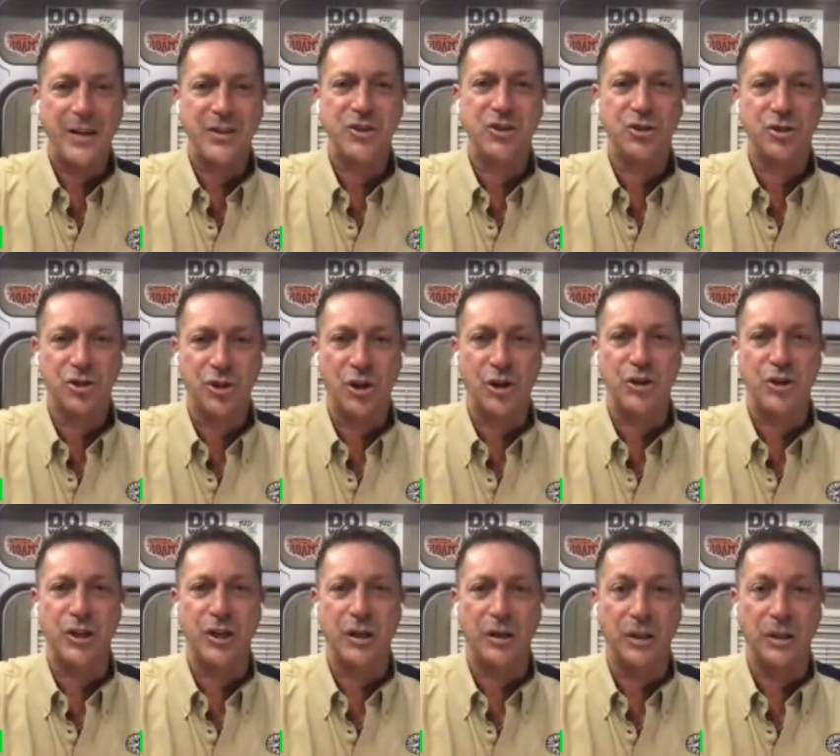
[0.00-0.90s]
fastest
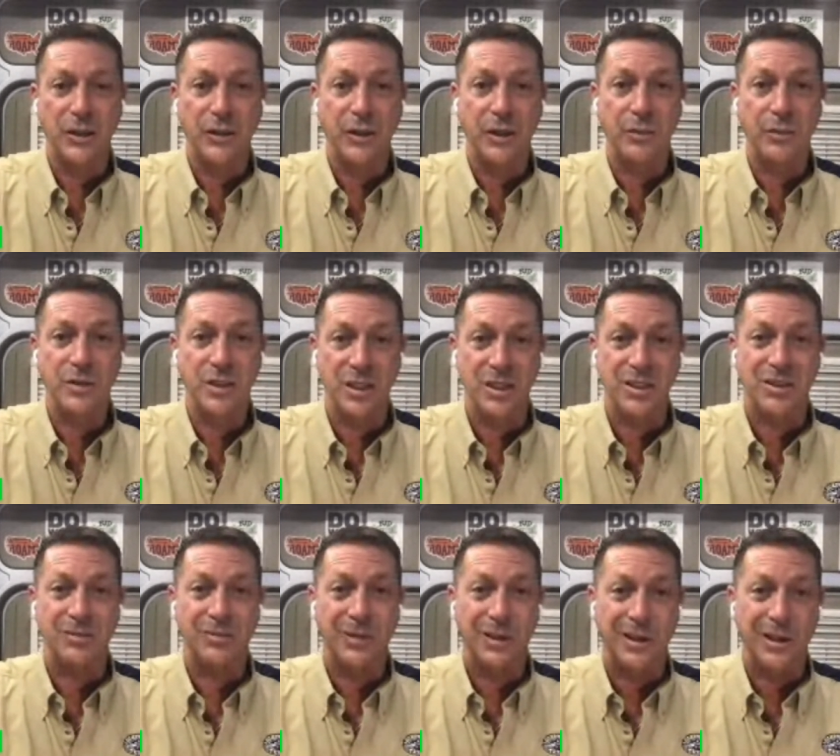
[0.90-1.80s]
charging lithium
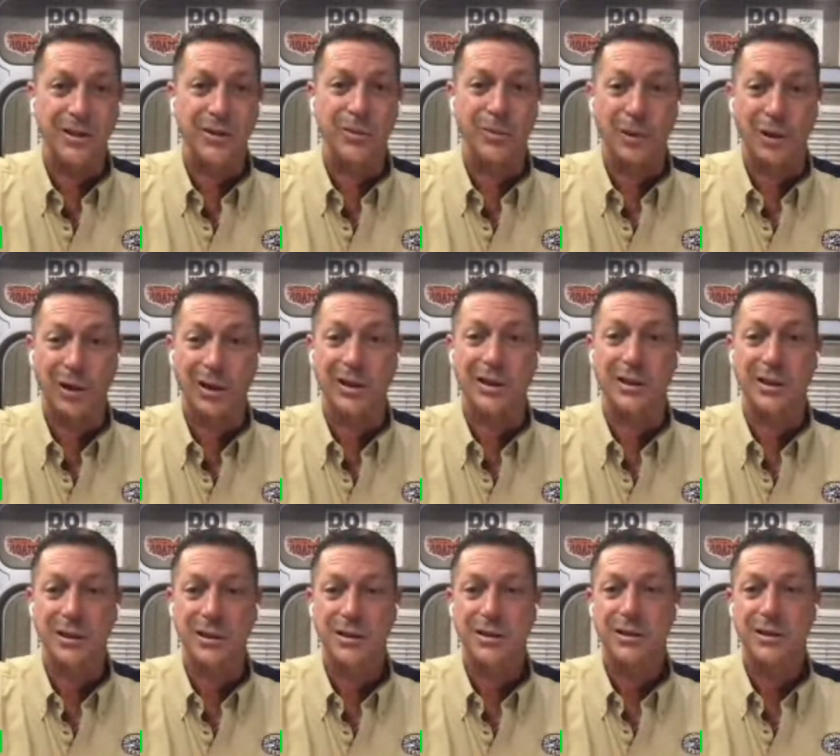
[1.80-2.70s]
system on the
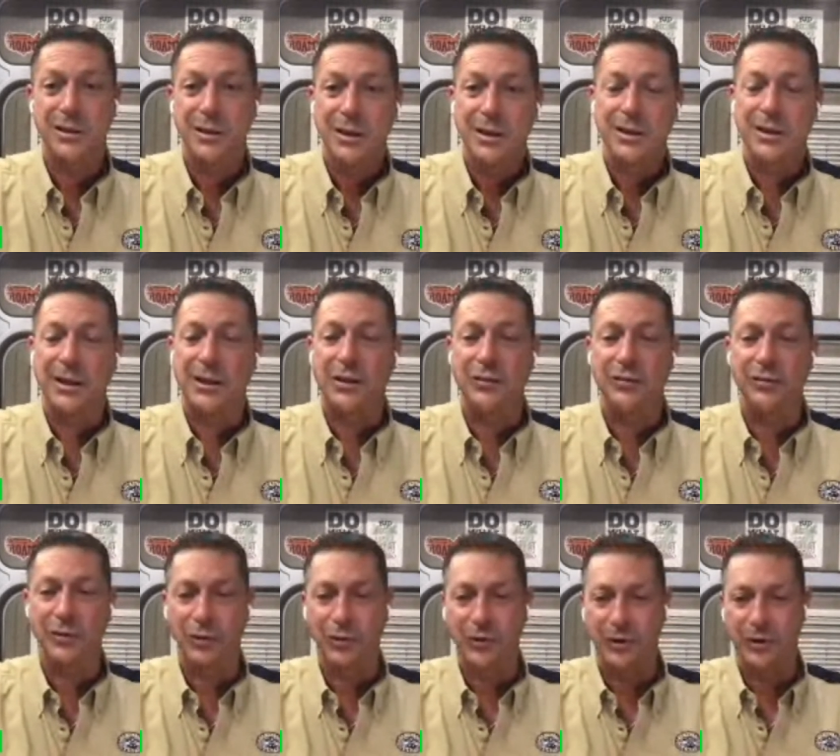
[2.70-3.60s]
market. Thank
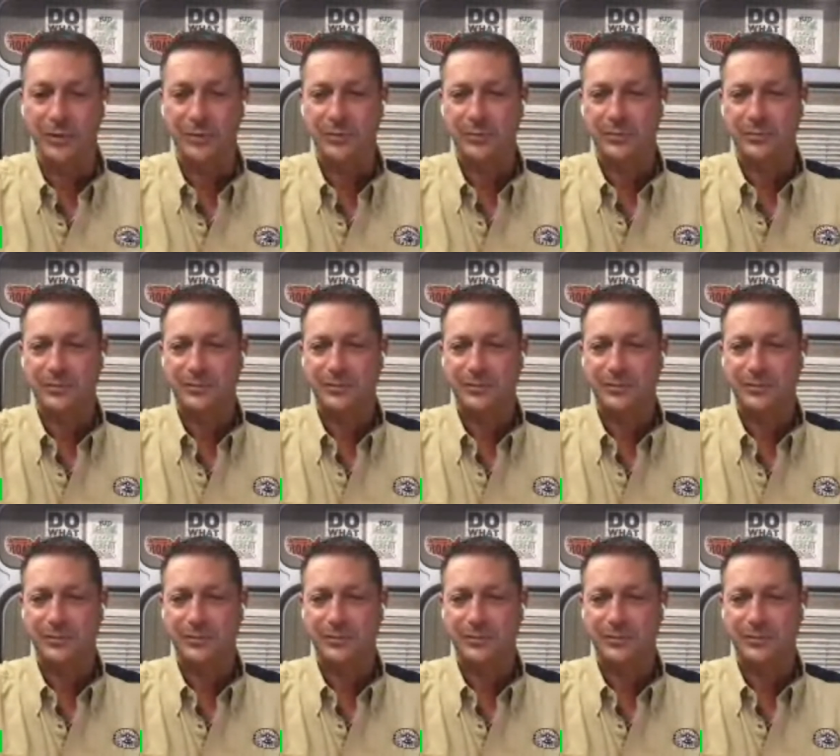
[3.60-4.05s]
you, Volta.